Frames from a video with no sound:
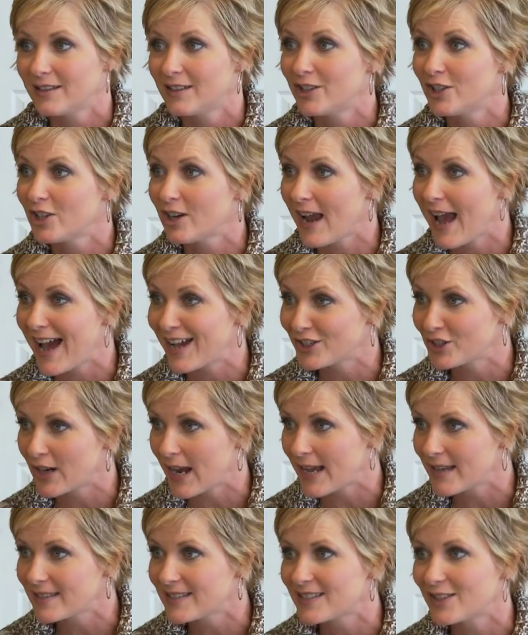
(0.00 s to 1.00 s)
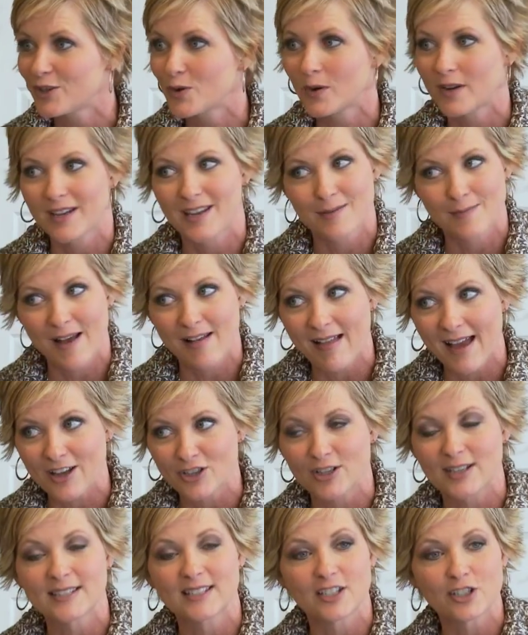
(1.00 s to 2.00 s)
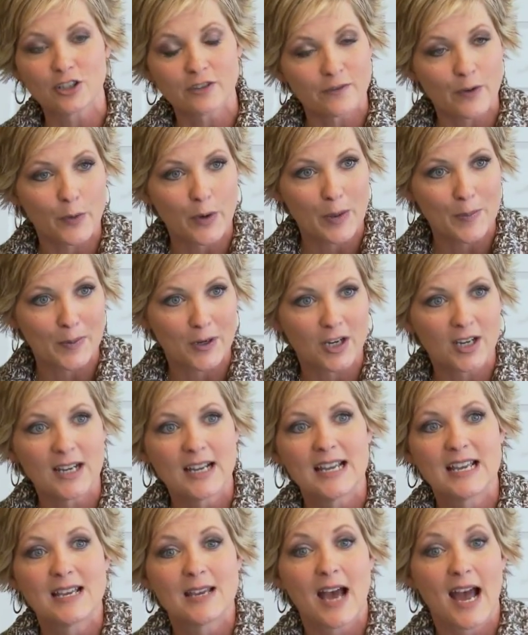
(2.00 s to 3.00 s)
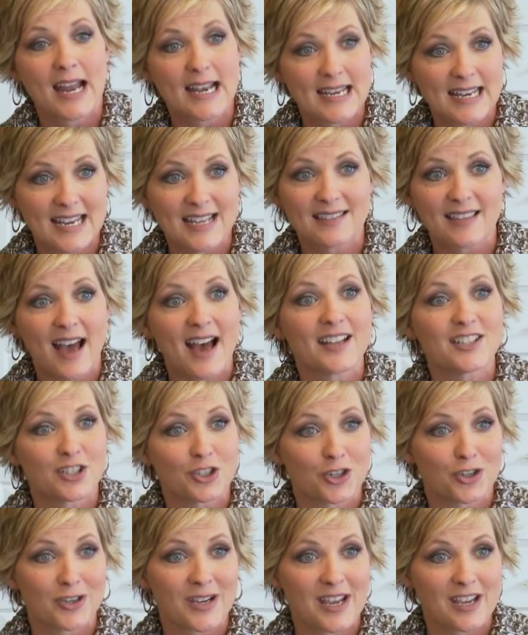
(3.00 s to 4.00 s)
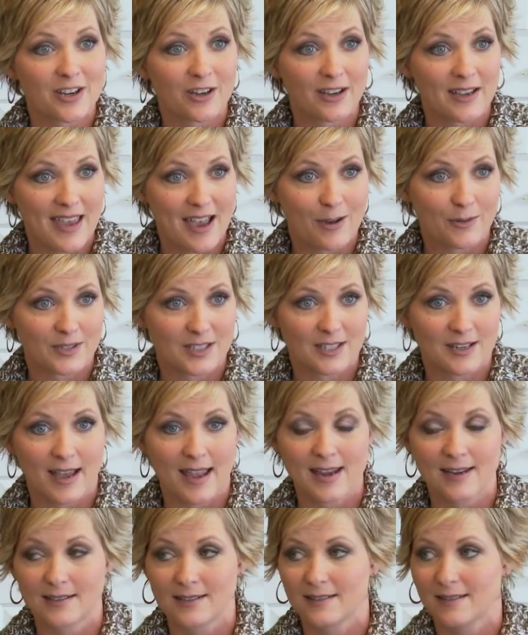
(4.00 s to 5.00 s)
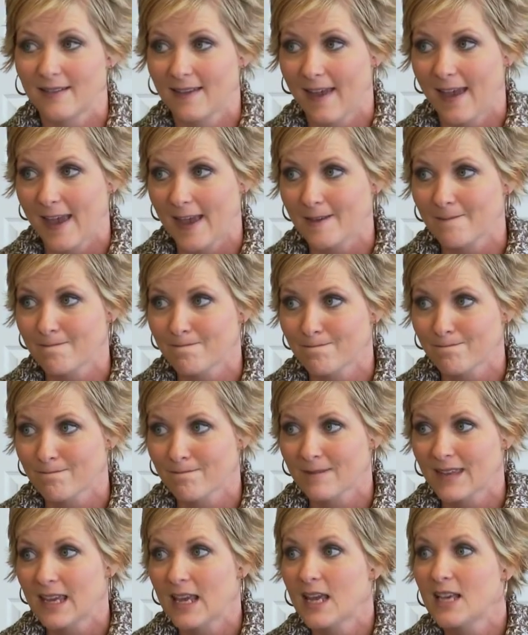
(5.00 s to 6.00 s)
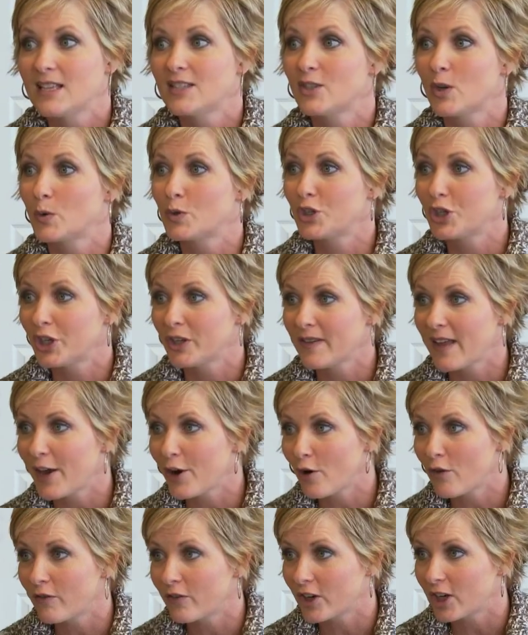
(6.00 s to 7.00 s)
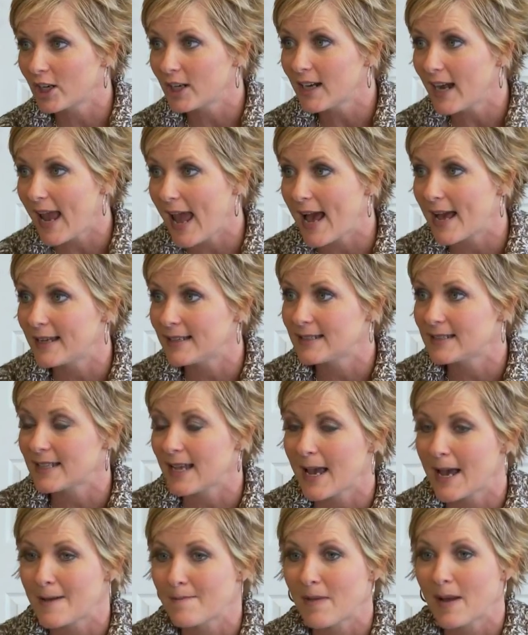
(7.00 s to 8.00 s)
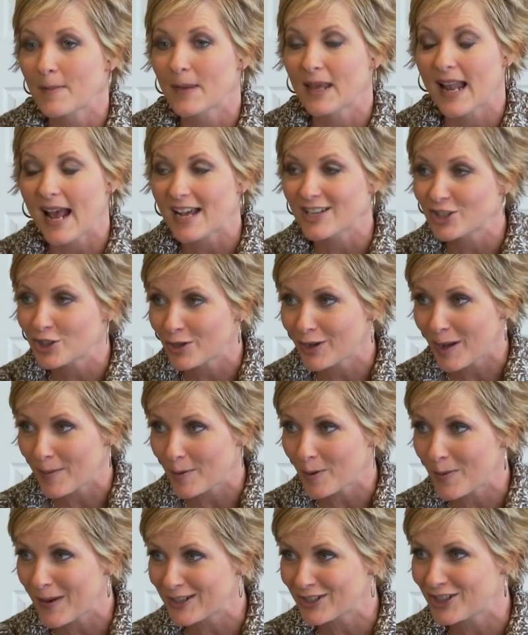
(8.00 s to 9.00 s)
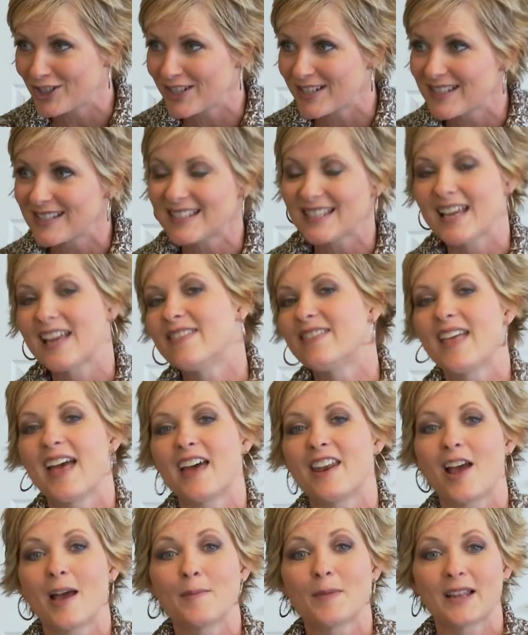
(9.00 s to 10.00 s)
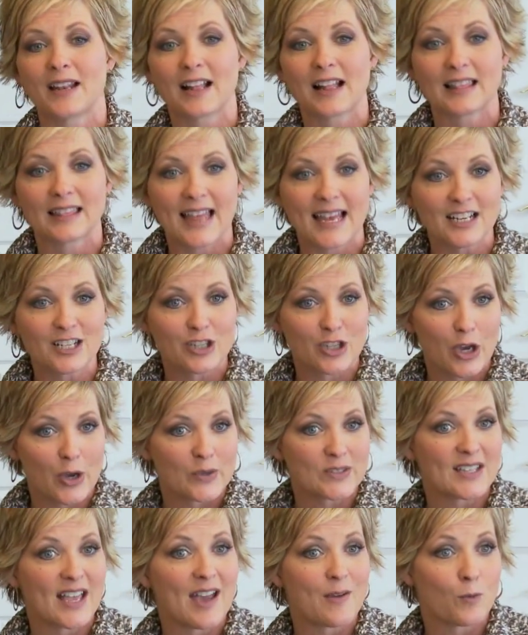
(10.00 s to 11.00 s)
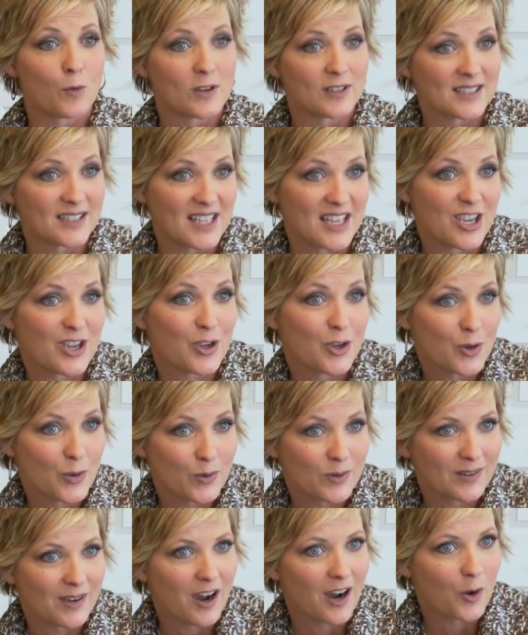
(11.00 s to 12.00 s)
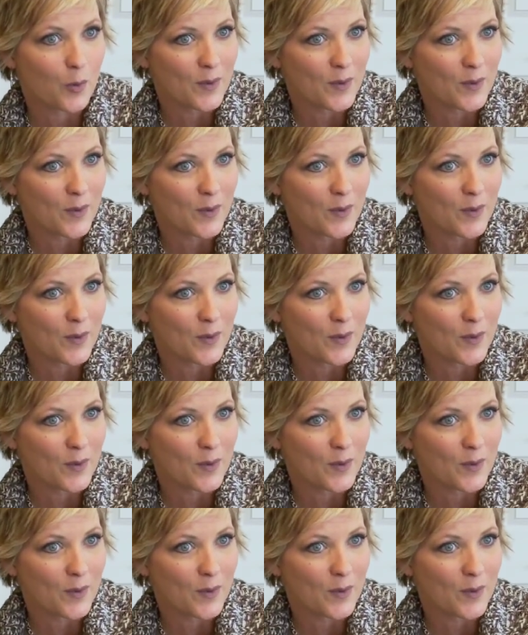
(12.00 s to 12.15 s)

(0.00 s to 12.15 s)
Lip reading: your address, your email address, and your phone number. I need that to create your account tonight, okay? So turn that over, and I'm going to ask you a couple questions, and then I'm going to collect those, and we'll see who our